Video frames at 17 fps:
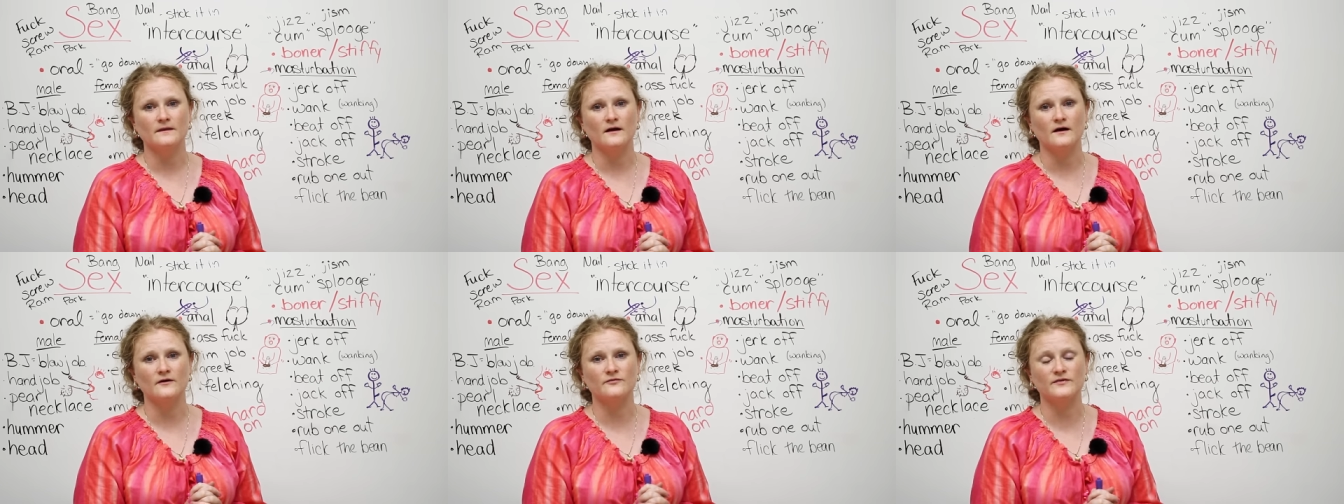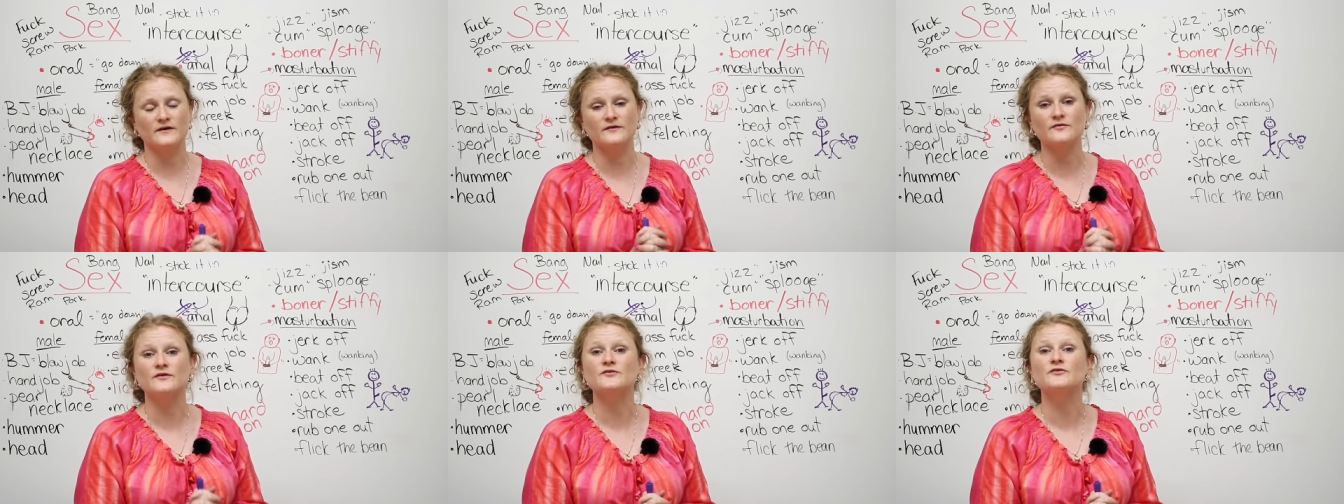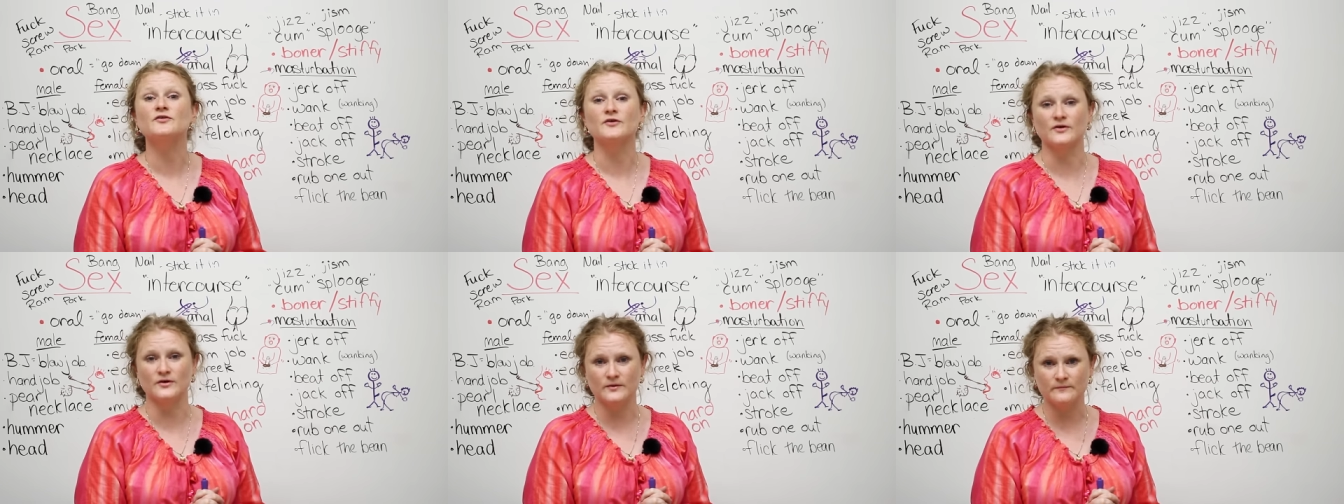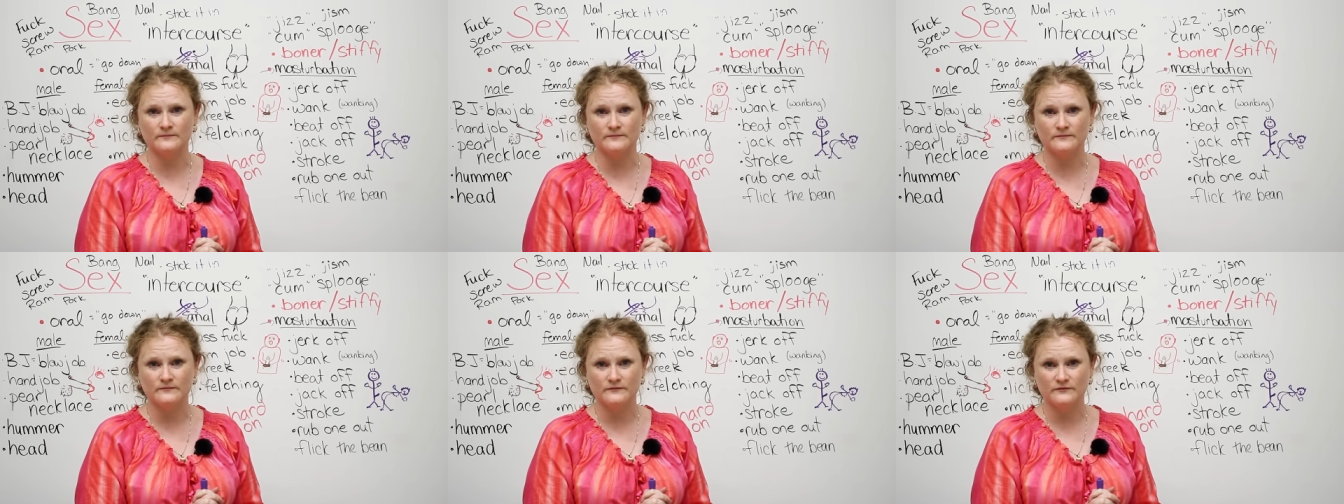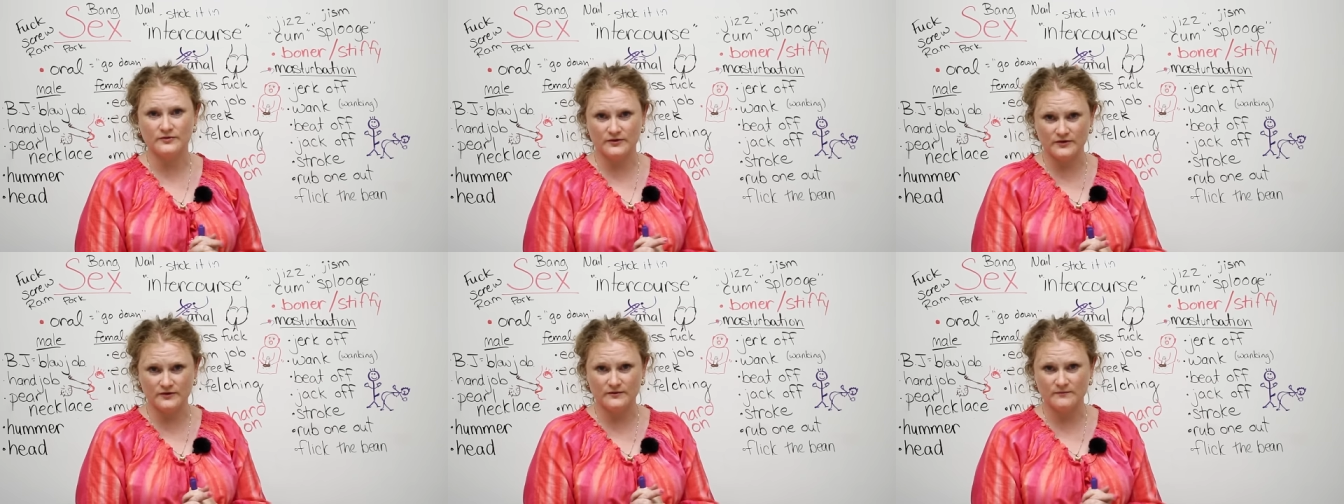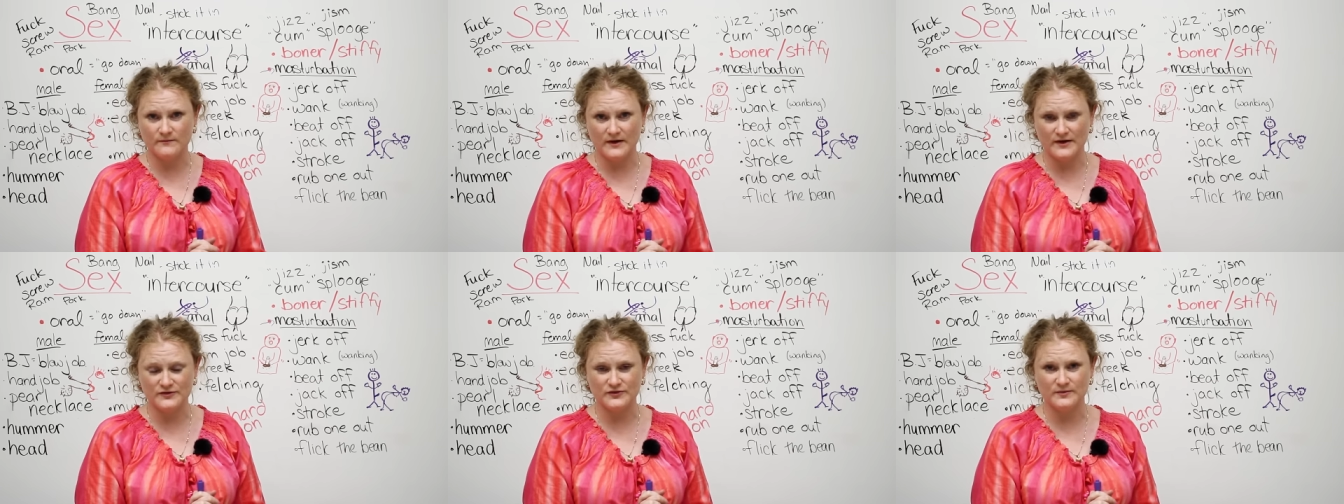a favorite term for
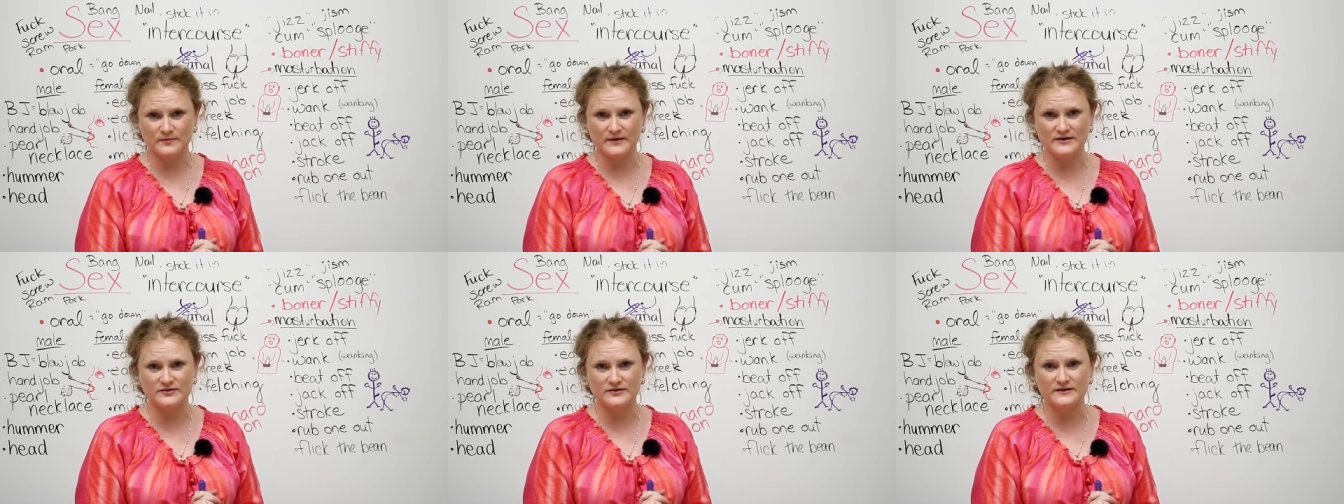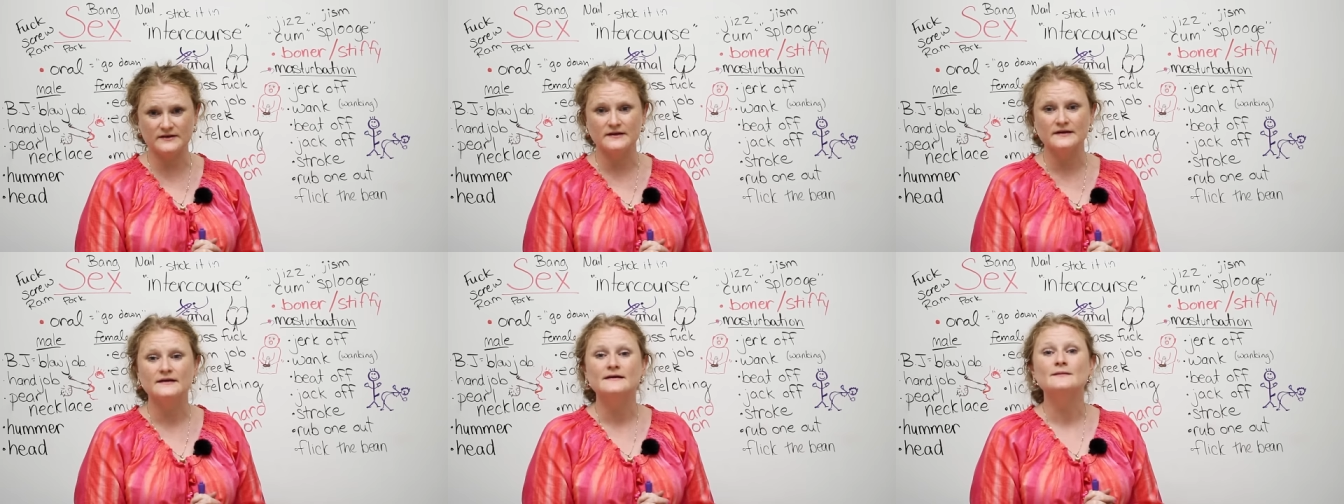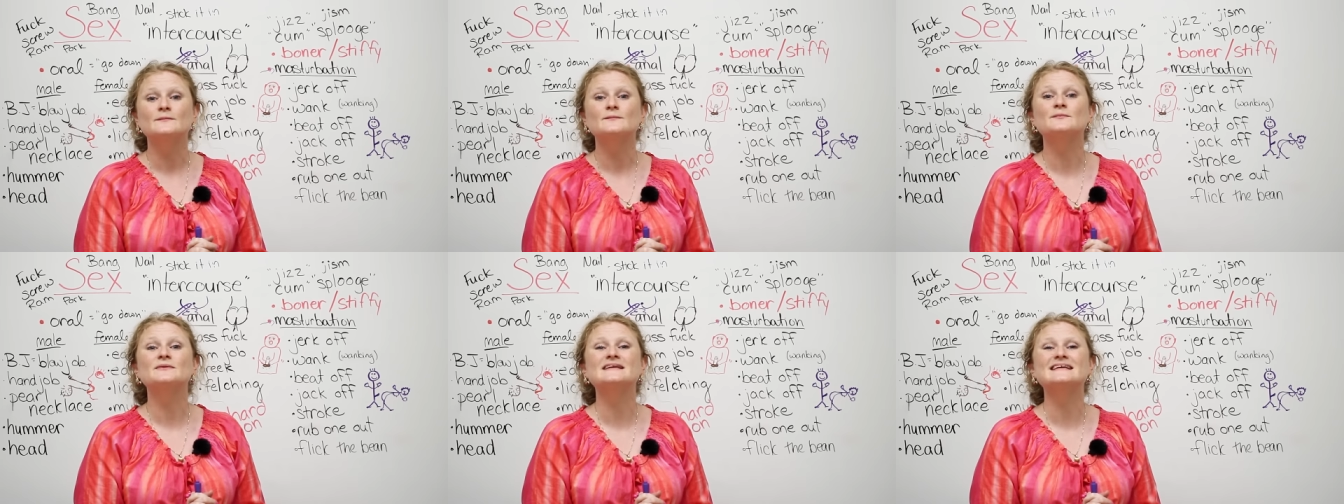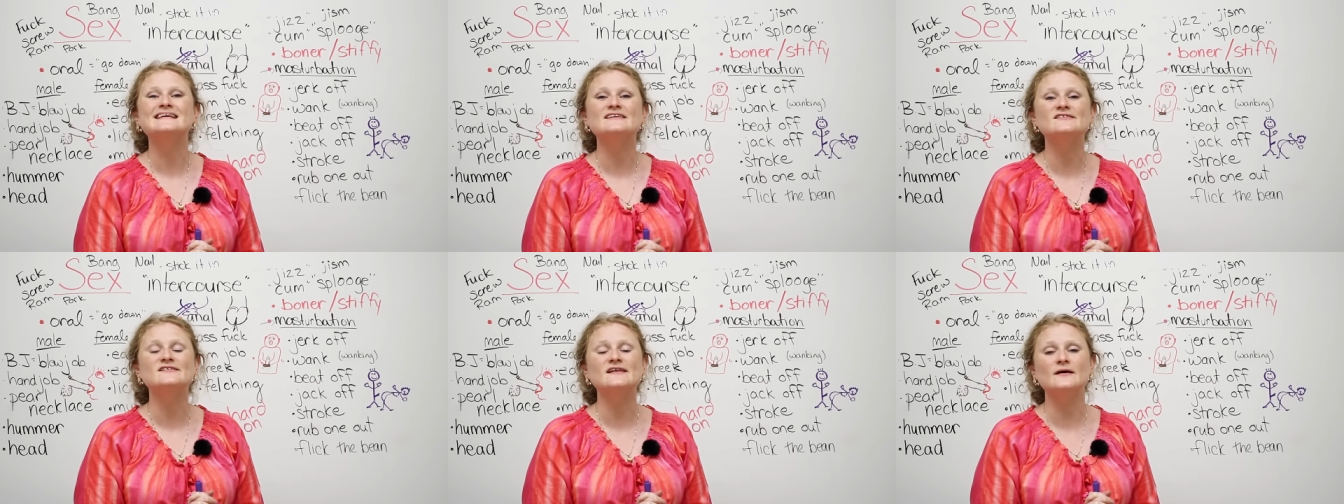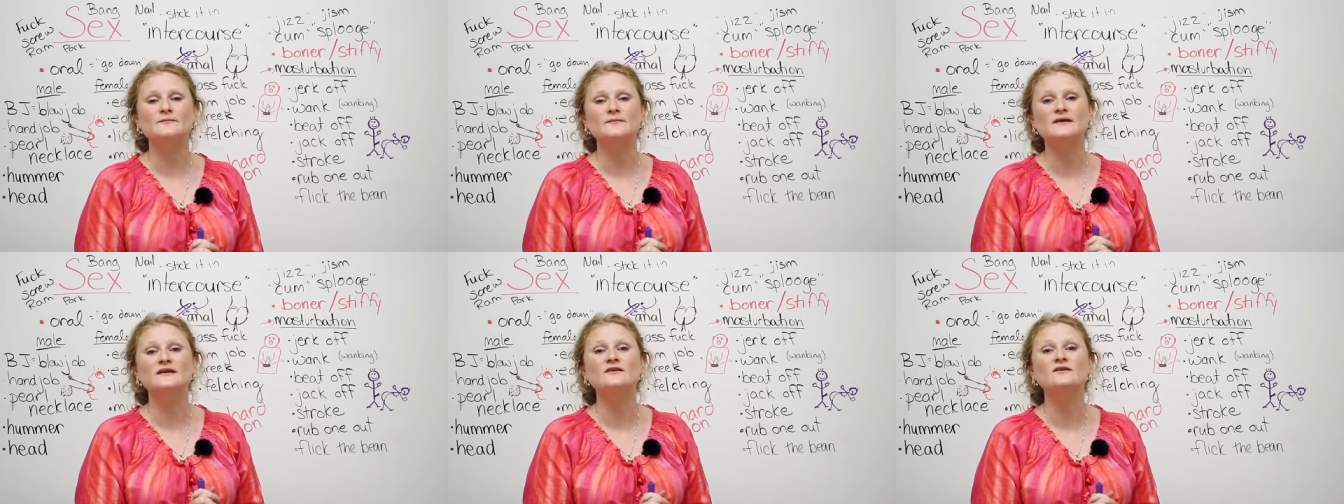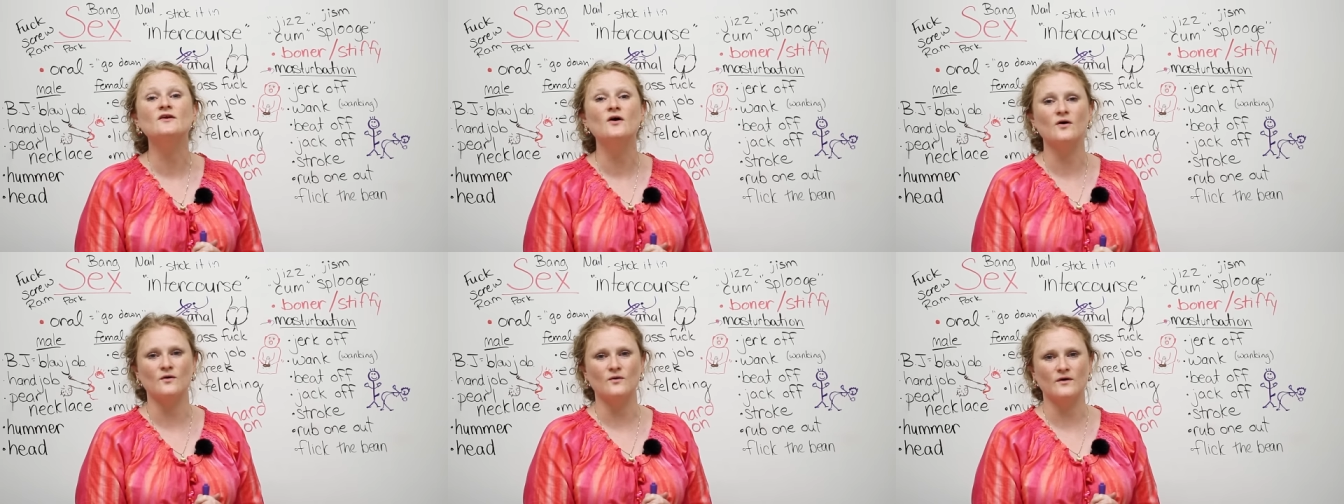masturbation, please let me
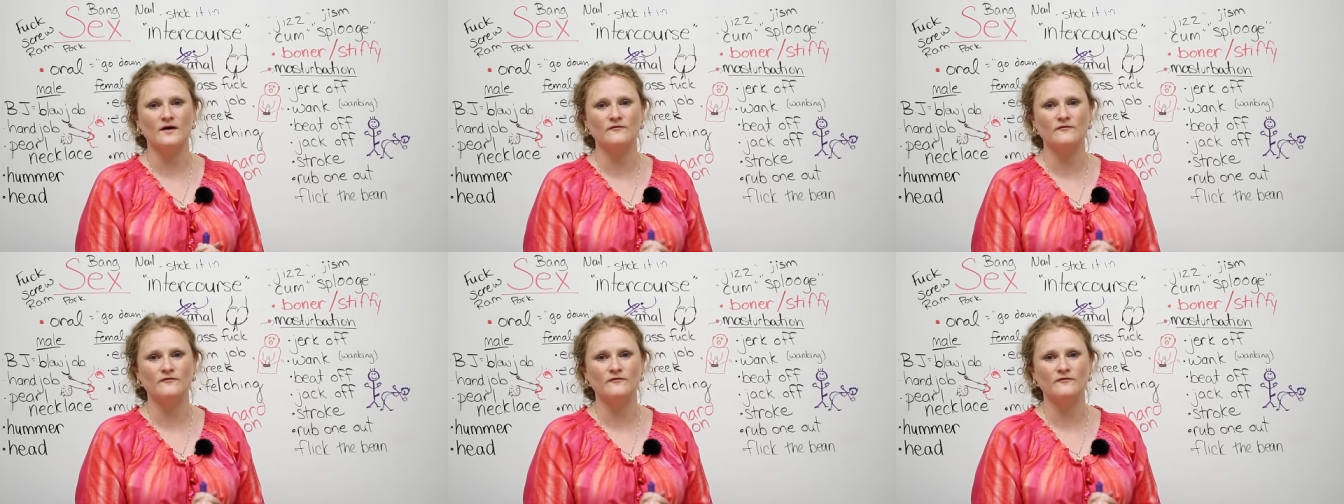know.